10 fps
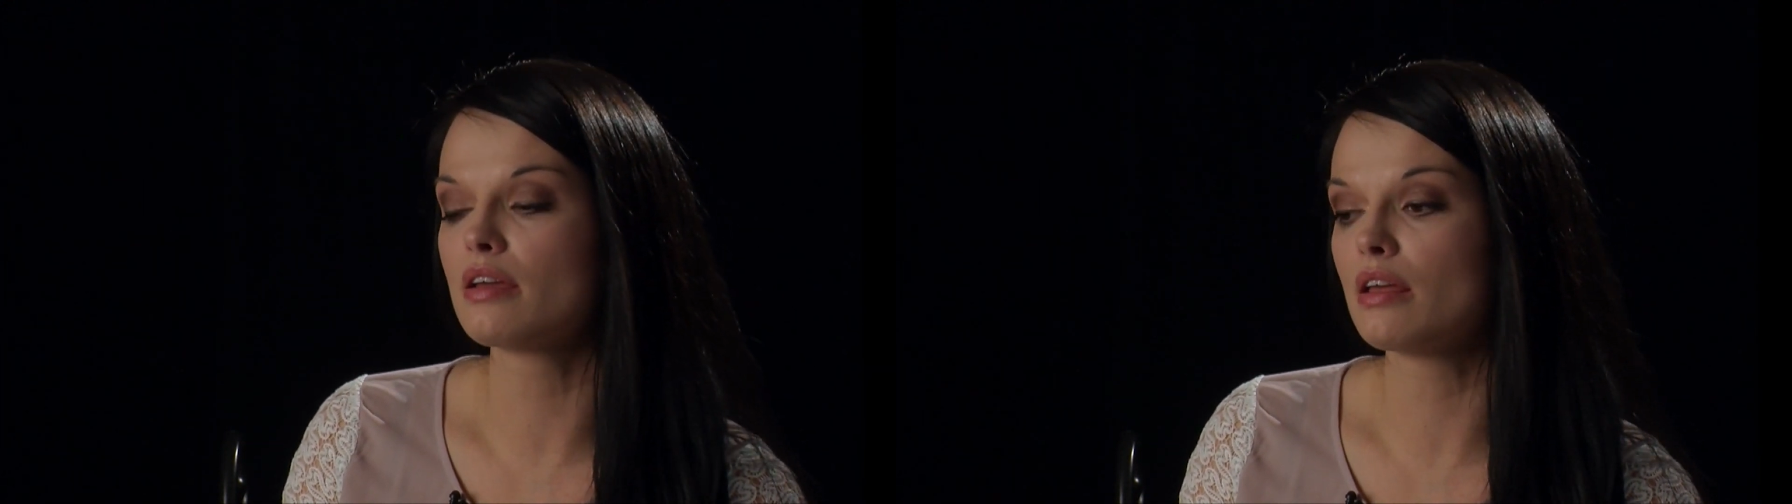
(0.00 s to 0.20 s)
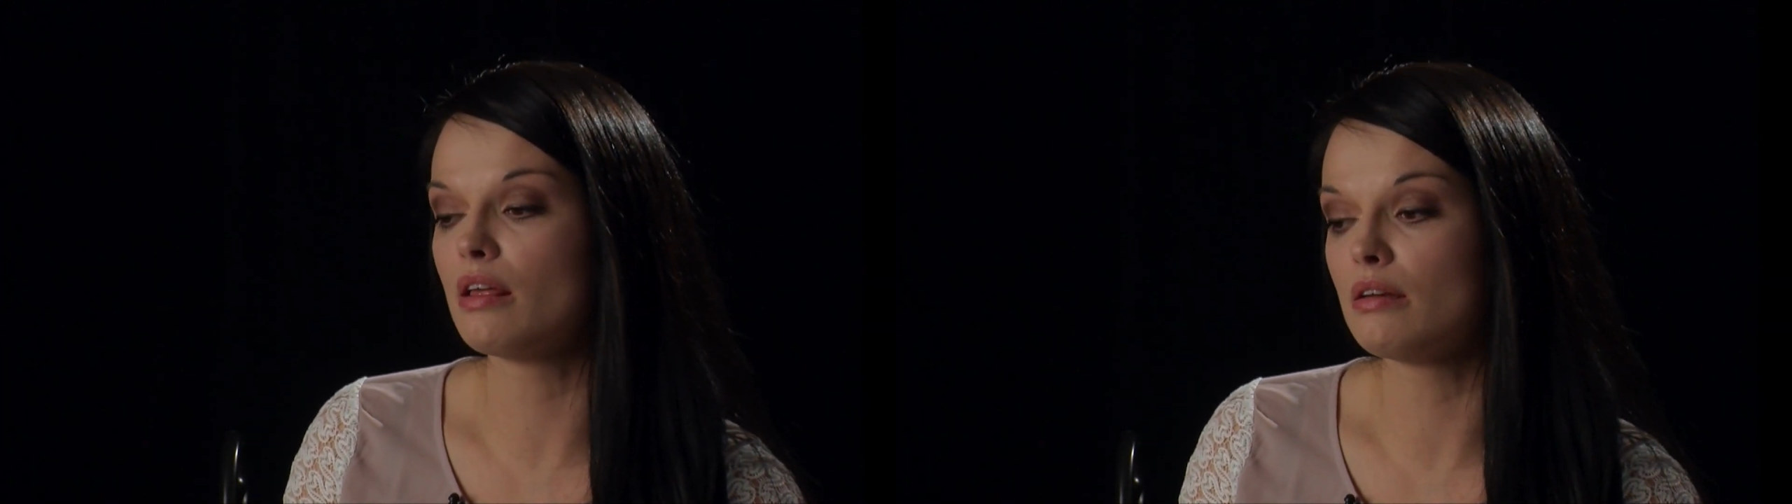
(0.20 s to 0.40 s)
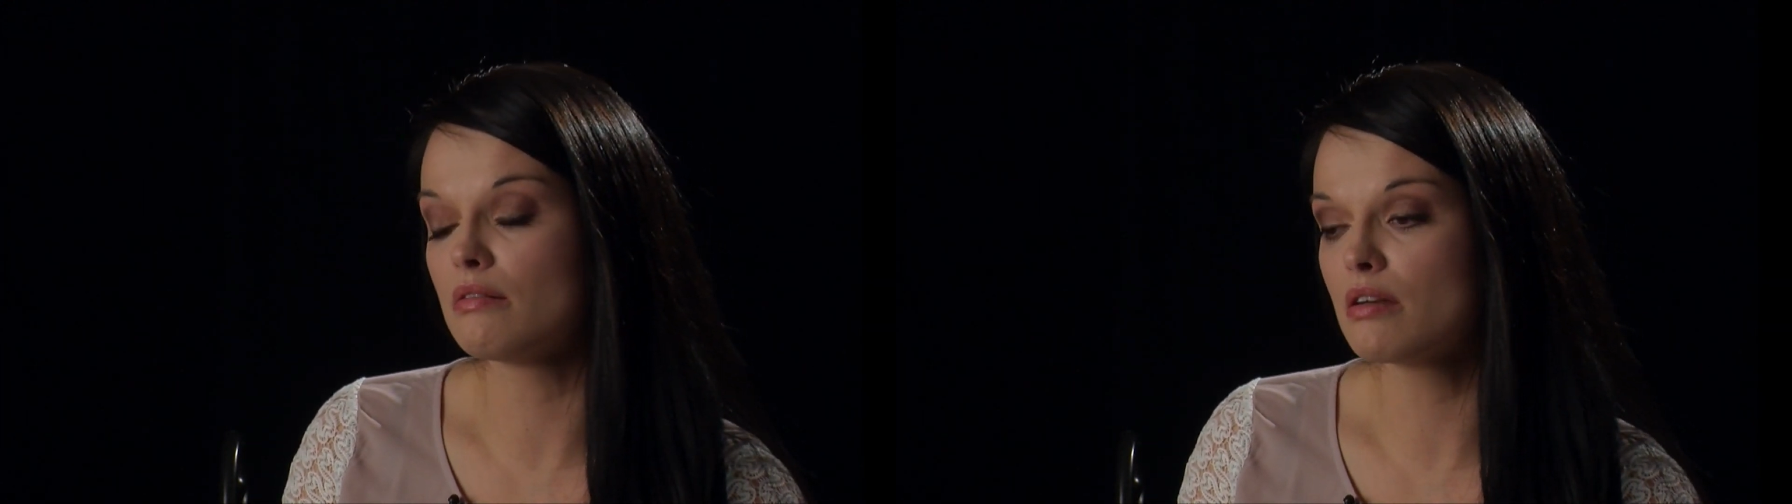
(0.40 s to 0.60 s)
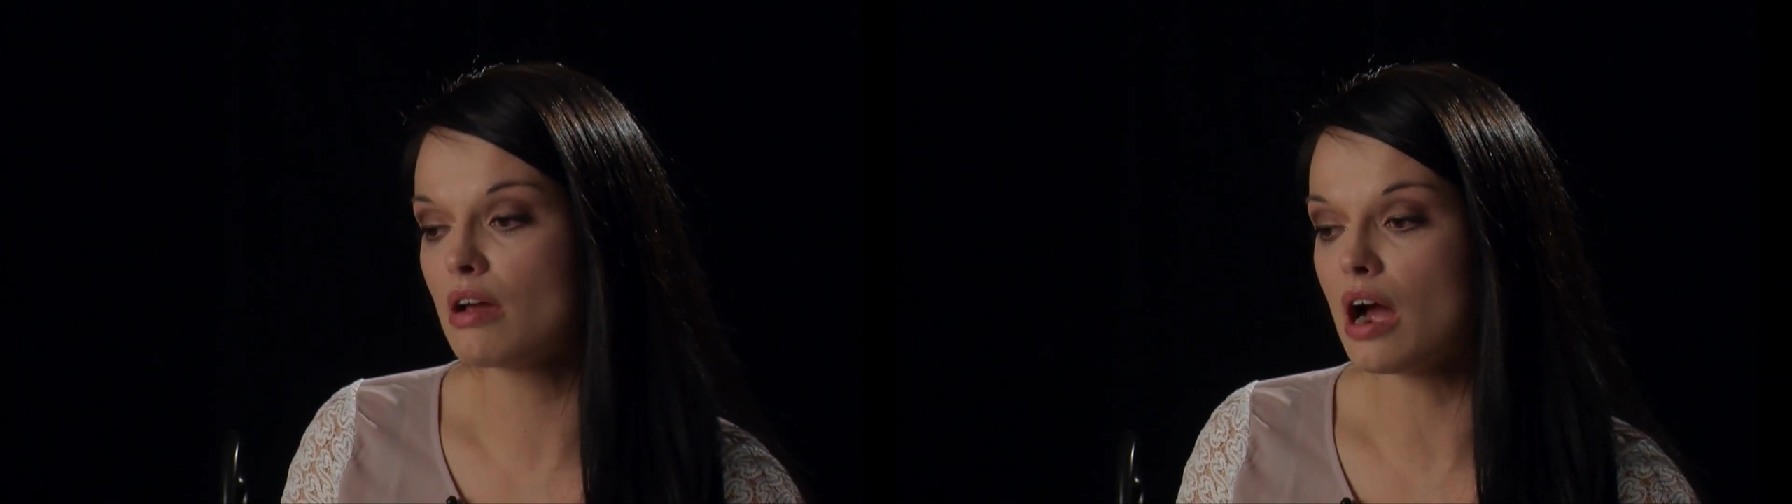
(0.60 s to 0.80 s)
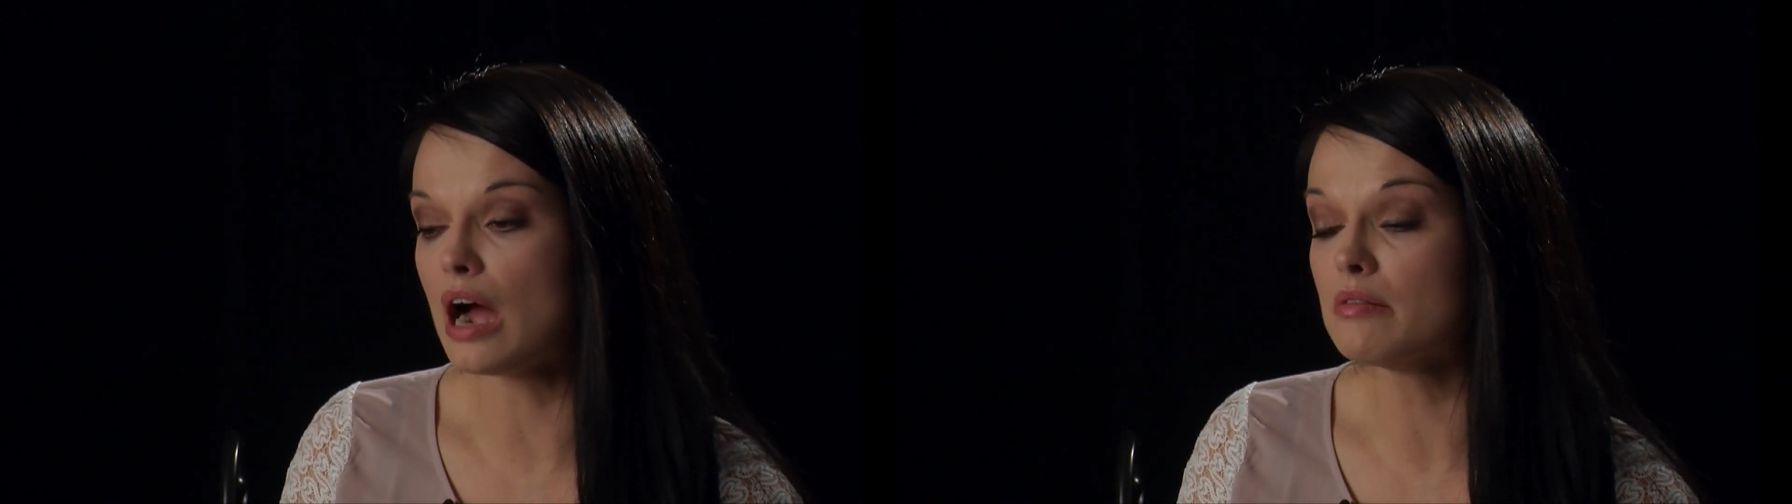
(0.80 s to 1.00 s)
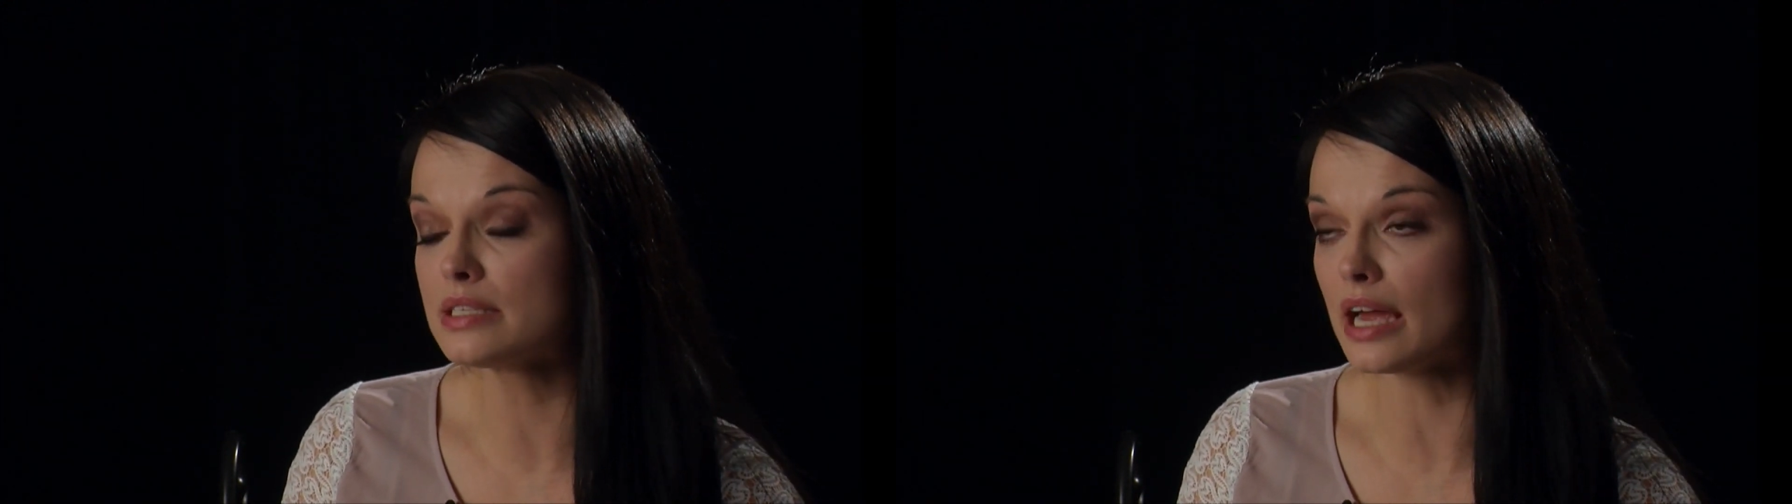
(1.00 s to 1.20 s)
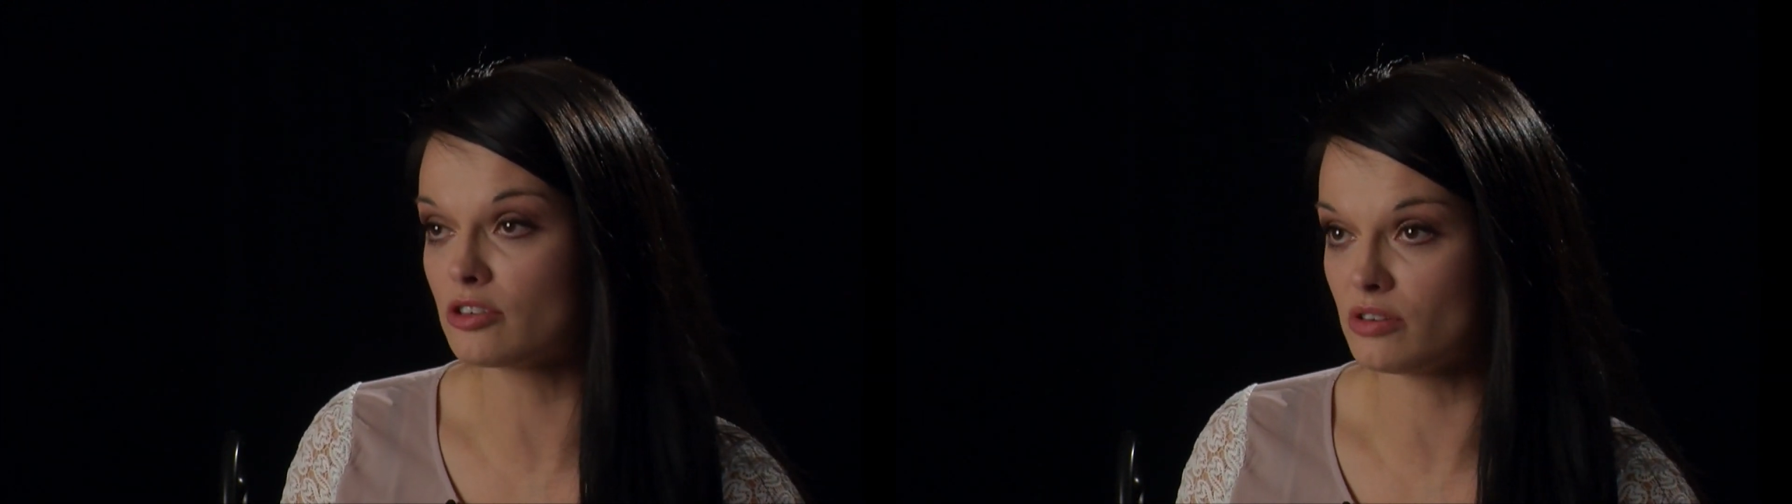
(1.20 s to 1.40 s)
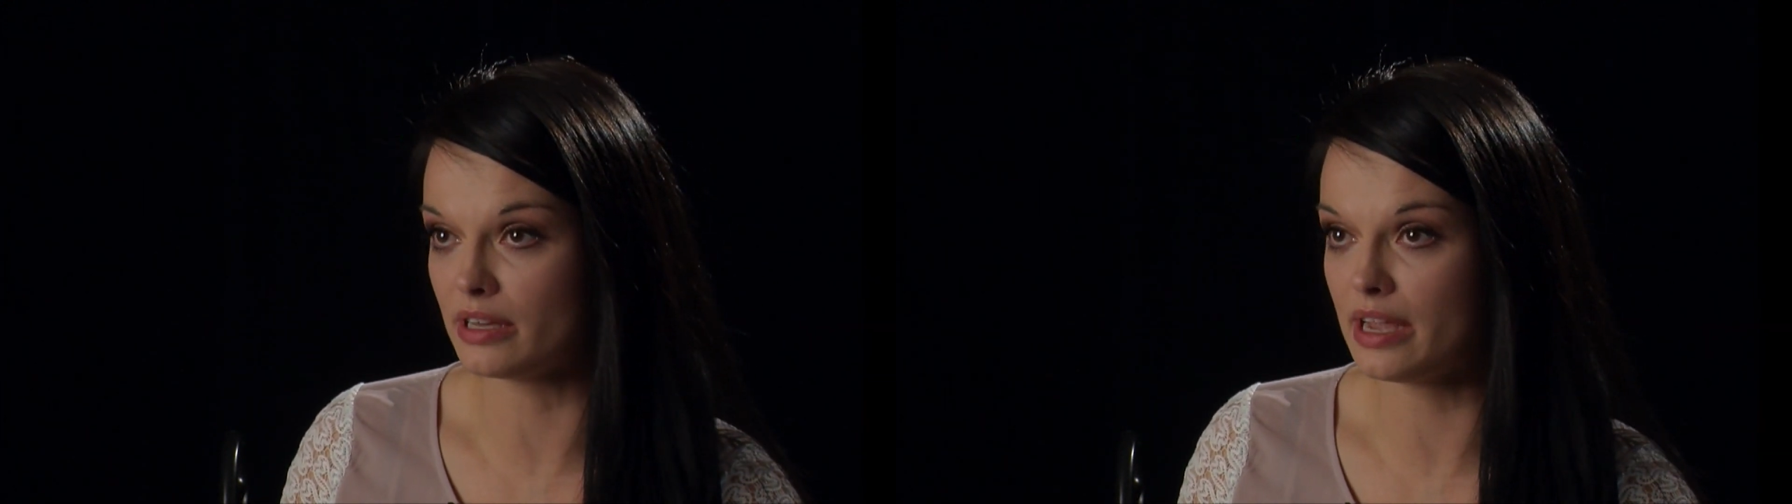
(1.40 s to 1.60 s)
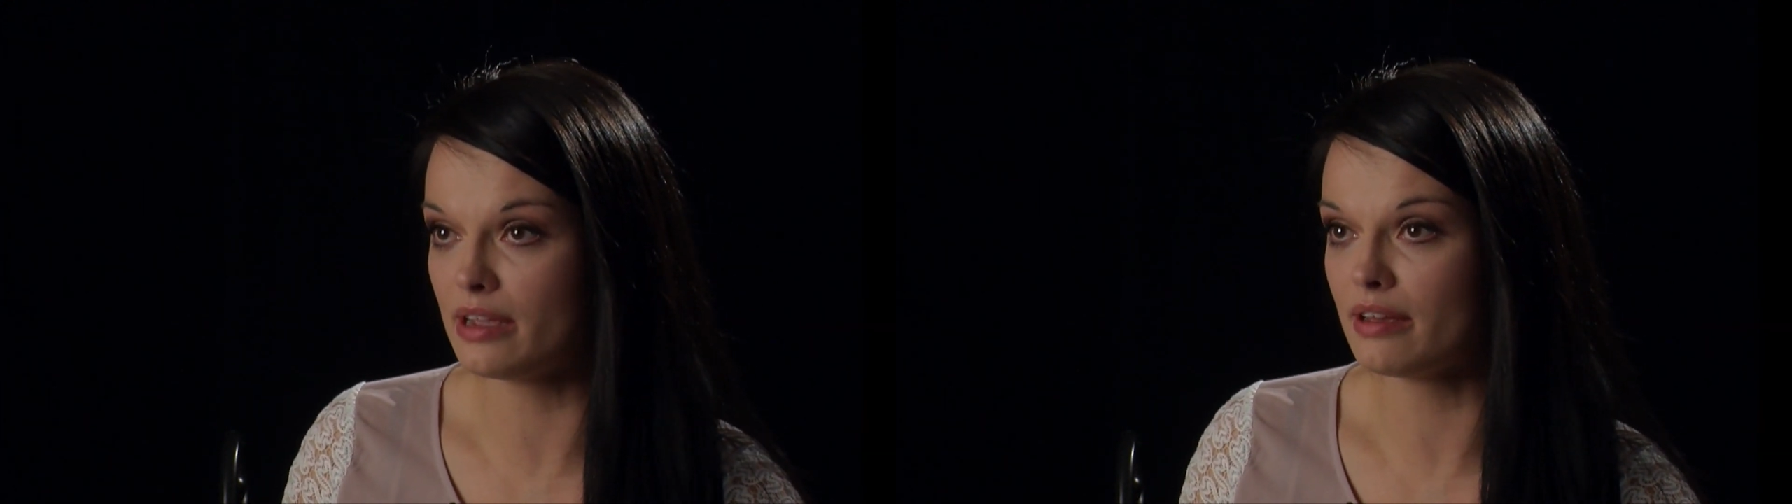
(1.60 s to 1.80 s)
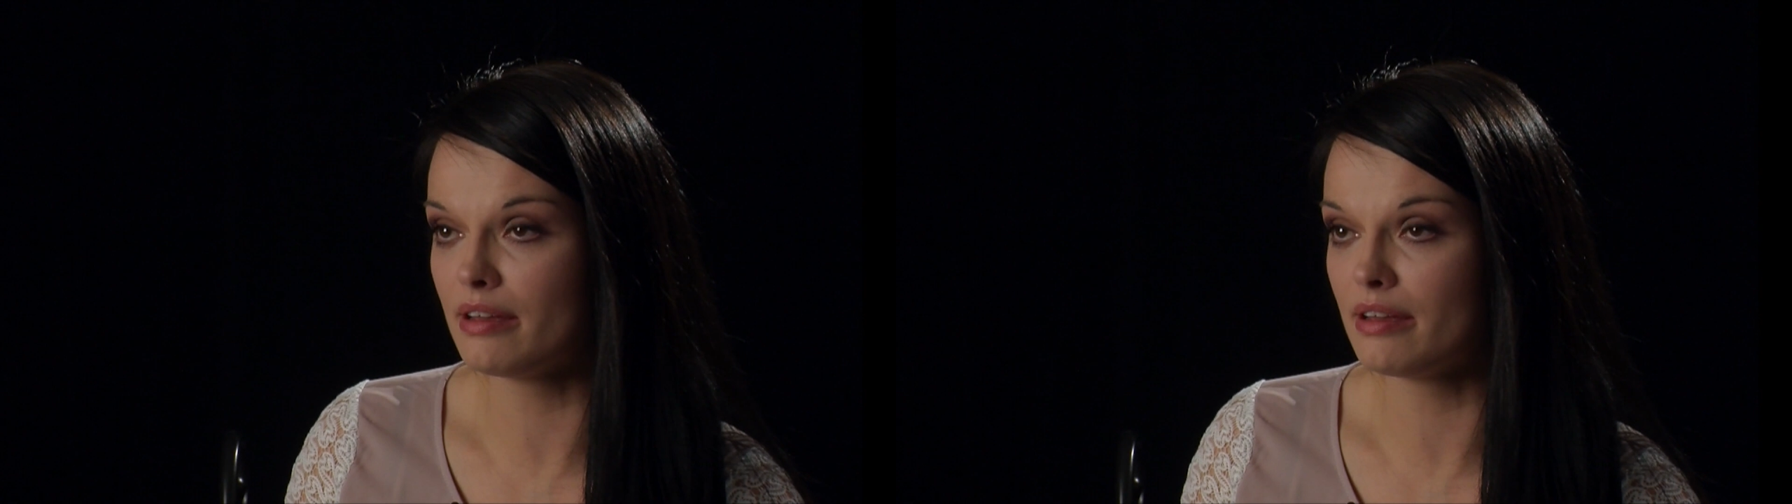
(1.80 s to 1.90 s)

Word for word: And I was actually